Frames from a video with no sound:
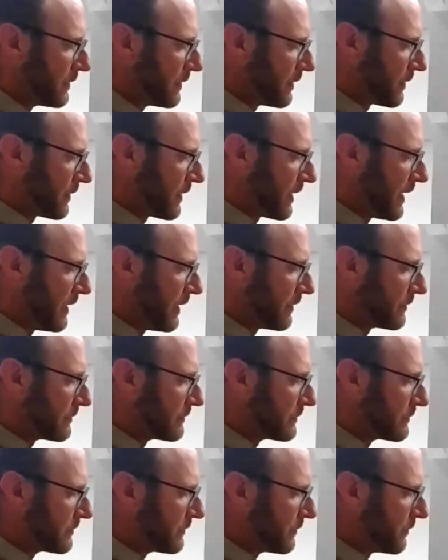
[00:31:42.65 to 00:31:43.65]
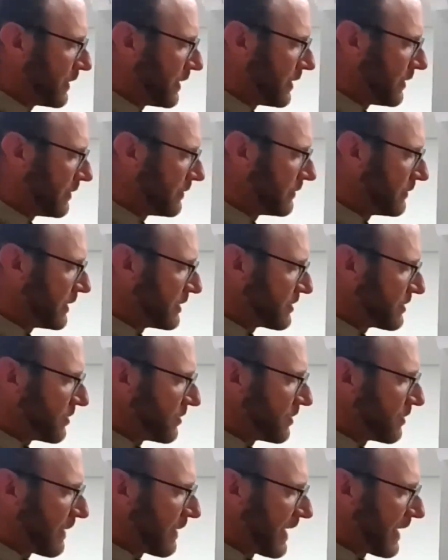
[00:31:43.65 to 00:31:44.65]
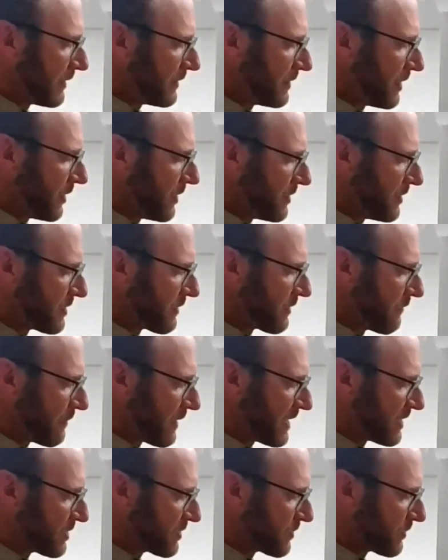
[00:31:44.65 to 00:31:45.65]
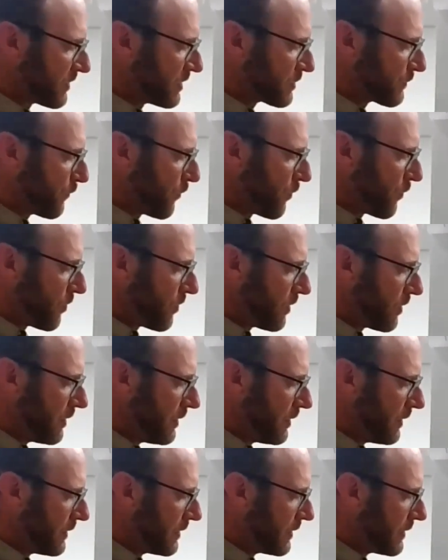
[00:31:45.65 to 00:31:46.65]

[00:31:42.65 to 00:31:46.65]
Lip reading: All right, well, let's do the math here. 7 minus 3 is 4.